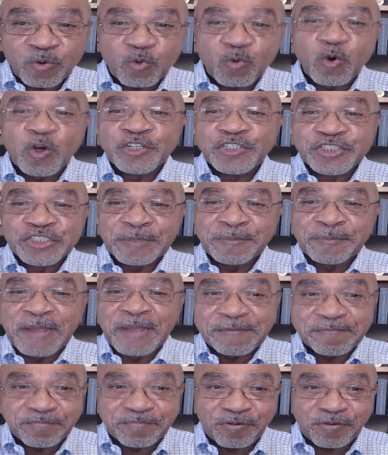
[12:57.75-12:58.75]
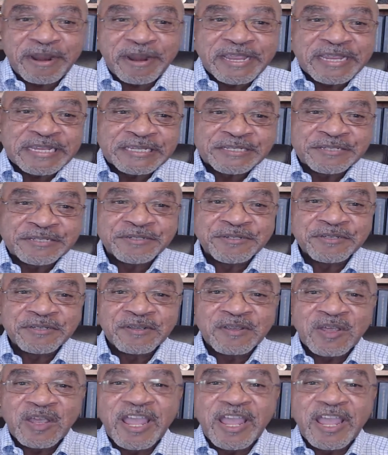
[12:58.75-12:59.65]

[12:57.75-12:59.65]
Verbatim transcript: worship and praise,